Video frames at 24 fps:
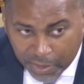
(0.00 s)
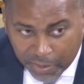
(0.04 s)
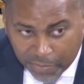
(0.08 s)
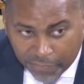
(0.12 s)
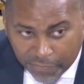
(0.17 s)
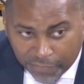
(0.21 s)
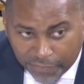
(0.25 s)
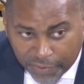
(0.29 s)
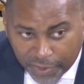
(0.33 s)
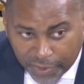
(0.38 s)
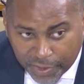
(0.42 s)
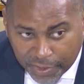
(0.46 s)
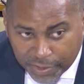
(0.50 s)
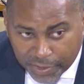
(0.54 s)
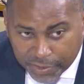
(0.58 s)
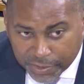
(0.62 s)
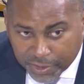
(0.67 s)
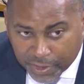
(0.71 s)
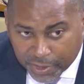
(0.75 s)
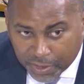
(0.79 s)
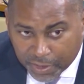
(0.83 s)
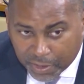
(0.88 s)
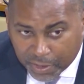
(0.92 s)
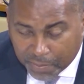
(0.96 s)

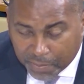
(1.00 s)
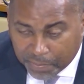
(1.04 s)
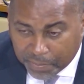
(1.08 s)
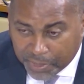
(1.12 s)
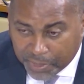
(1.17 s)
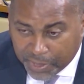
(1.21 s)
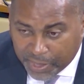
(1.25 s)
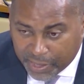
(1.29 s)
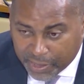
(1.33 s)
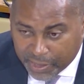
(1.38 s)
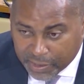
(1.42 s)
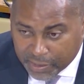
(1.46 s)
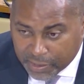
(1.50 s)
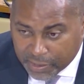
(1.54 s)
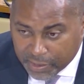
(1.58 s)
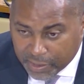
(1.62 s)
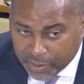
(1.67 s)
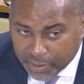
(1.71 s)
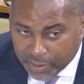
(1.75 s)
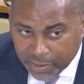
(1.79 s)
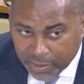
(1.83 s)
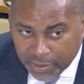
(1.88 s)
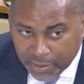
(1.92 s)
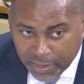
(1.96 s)
furniture,
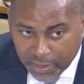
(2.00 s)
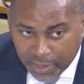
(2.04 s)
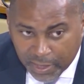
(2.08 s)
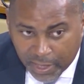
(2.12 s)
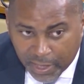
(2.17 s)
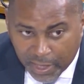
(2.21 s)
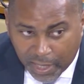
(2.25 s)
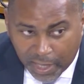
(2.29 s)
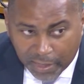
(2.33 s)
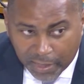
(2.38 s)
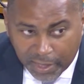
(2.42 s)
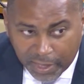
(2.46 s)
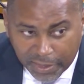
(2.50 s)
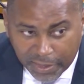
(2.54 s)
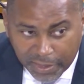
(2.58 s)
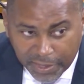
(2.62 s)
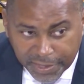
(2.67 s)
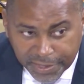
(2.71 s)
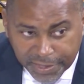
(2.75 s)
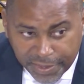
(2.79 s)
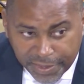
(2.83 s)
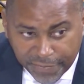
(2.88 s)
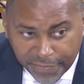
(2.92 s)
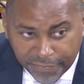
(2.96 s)
paintings, other
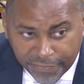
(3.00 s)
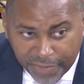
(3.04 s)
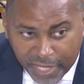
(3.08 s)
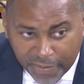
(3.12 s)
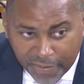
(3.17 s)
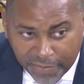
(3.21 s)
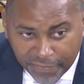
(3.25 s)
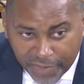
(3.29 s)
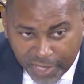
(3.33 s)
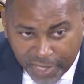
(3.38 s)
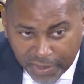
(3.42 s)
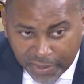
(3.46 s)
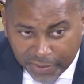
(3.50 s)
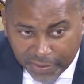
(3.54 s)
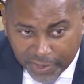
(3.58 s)
things of that value?